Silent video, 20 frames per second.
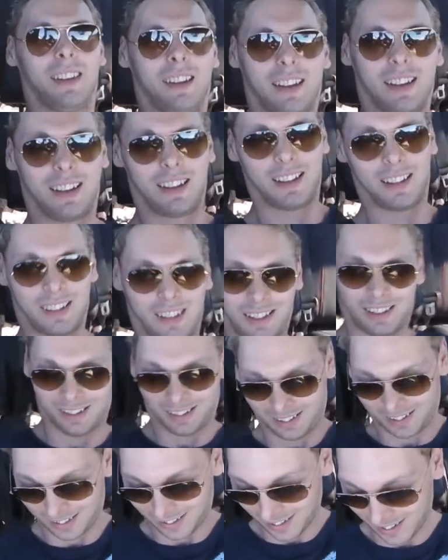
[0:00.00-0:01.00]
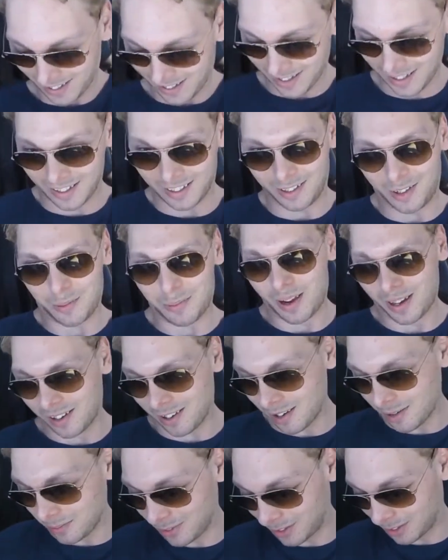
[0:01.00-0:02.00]
Then I go back
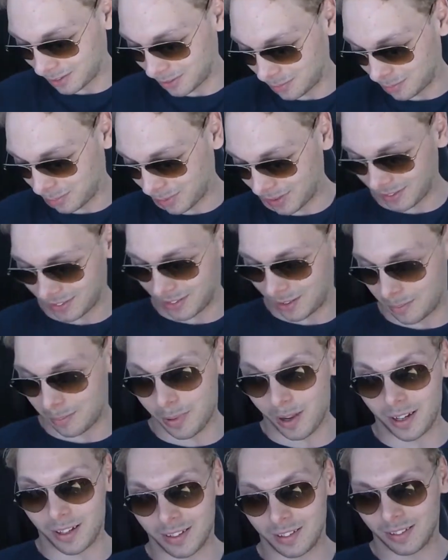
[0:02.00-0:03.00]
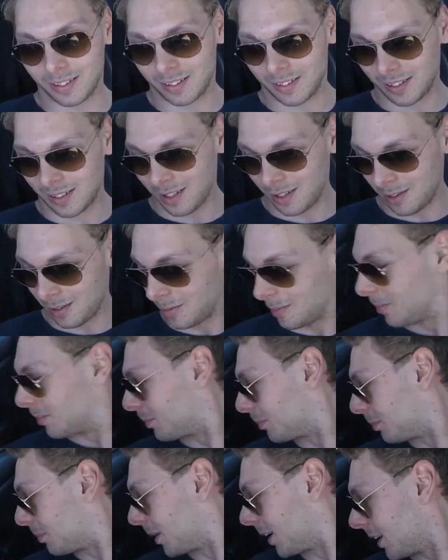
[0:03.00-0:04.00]
up, just press the button
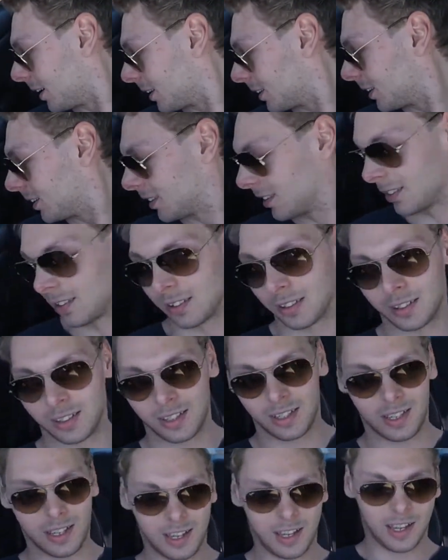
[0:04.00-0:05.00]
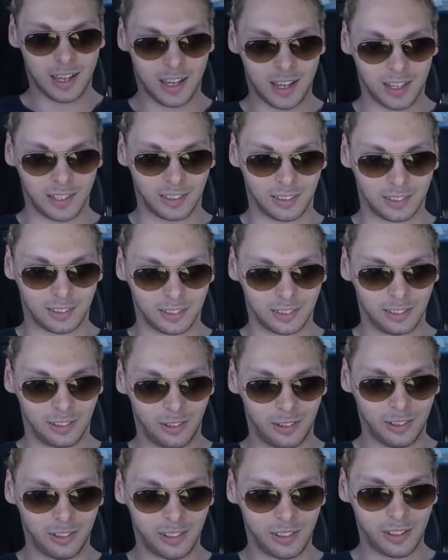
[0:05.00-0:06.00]
back, and you
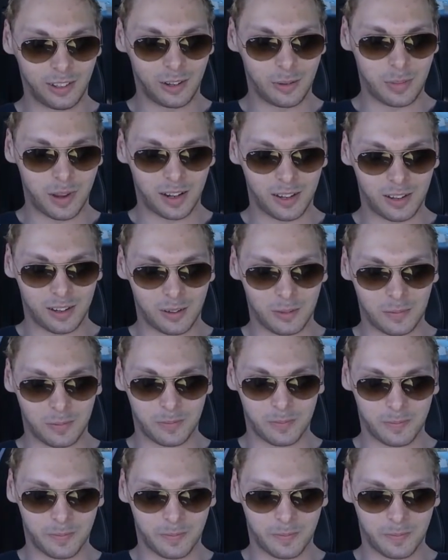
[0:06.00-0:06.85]
slowly go back up.